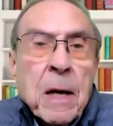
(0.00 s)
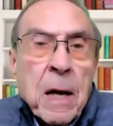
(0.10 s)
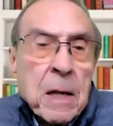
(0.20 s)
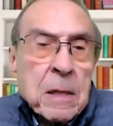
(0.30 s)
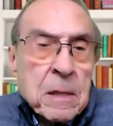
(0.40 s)

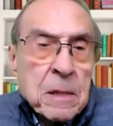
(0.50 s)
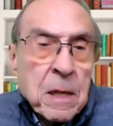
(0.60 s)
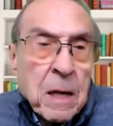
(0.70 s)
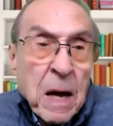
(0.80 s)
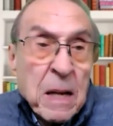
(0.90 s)
And uh,
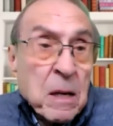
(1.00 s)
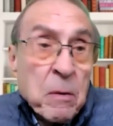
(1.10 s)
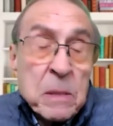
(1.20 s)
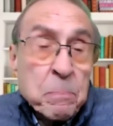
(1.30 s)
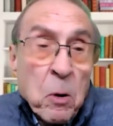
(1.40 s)
I know
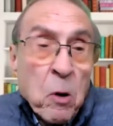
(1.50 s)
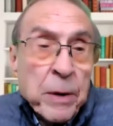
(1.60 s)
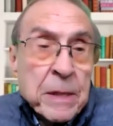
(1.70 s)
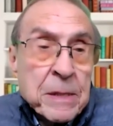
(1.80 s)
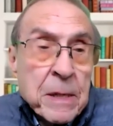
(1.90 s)
it's
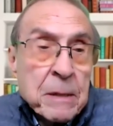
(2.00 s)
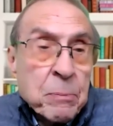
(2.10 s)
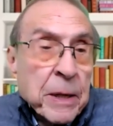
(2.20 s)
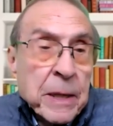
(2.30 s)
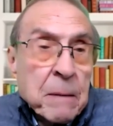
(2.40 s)
boring, Sid.
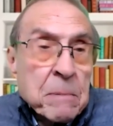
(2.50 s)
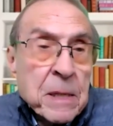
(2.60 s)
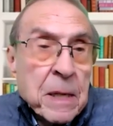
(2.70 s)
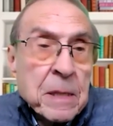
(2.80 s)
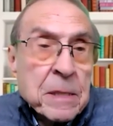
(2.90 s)
We keep
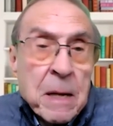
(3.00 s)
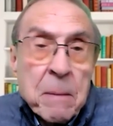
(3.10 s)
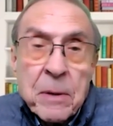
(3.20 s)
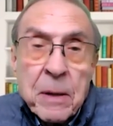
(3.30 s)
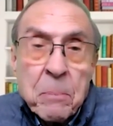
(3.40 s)
saying the
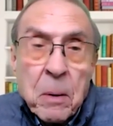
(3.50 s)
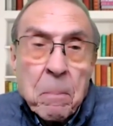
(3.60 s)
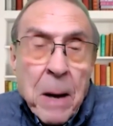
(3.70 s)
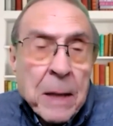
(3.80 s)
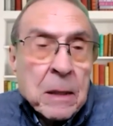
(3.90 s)
same thing,
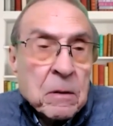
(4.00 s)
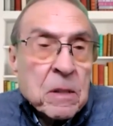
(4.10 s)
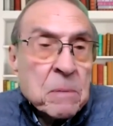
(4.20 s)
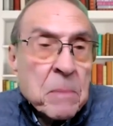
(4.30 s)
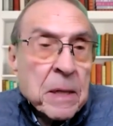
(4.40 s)
but by
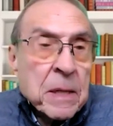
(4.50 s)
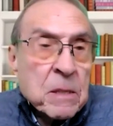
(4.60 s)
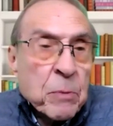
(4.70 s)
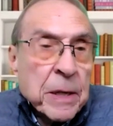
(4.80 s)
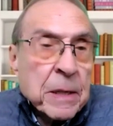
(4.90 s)
goodness me,
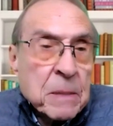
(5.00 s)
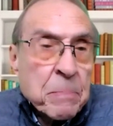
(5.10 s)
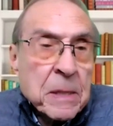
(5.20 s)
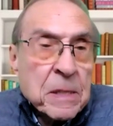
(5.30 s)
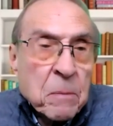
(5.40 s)
this week has
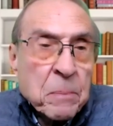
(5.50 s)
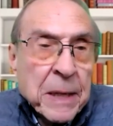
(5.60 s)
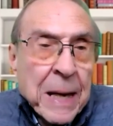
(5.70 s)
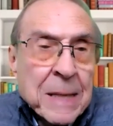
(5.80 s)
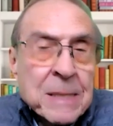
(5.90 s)
been
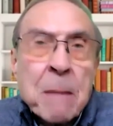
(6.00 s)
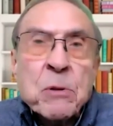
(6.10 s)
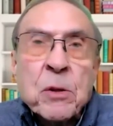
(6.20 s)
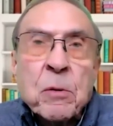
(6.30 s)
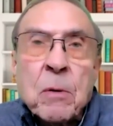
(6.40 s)
something
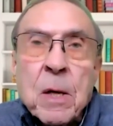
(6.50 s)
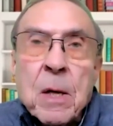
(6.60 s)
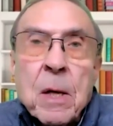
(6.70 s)
exceptional.